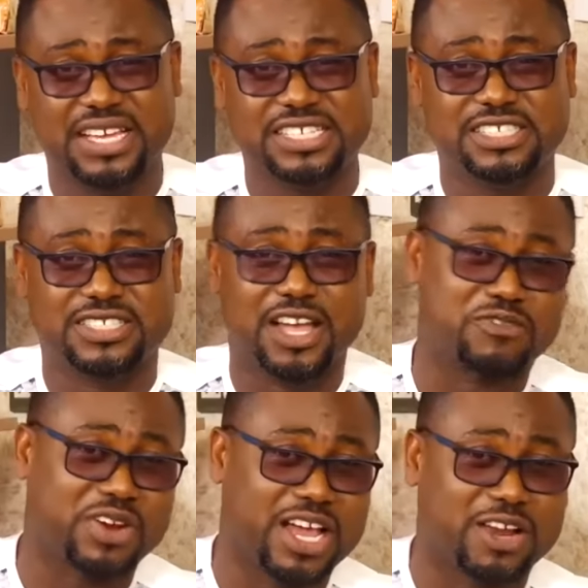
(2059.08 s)
East
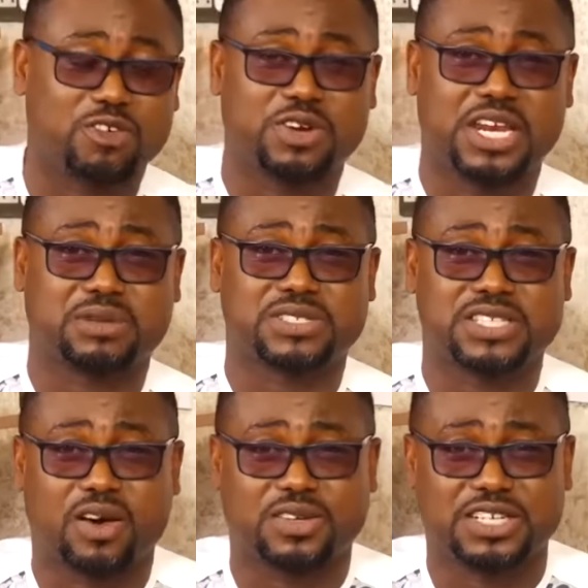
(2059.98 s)
Africa, not in
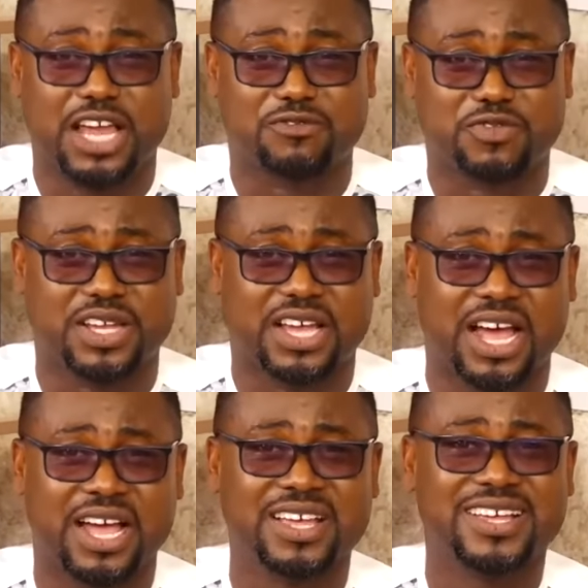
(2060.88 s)
Southern
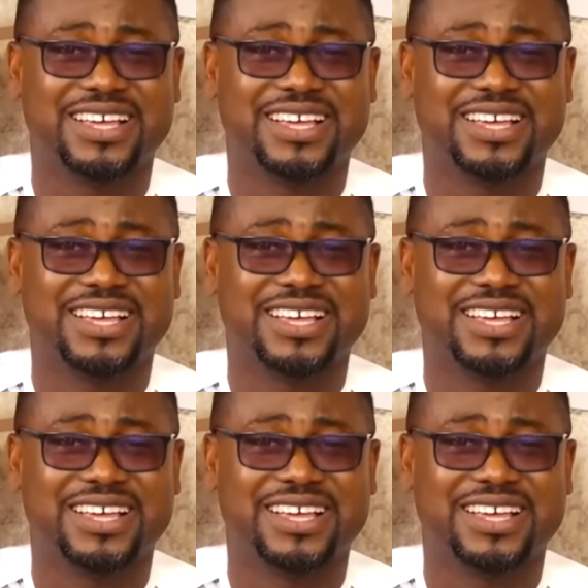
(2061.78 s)
Africa.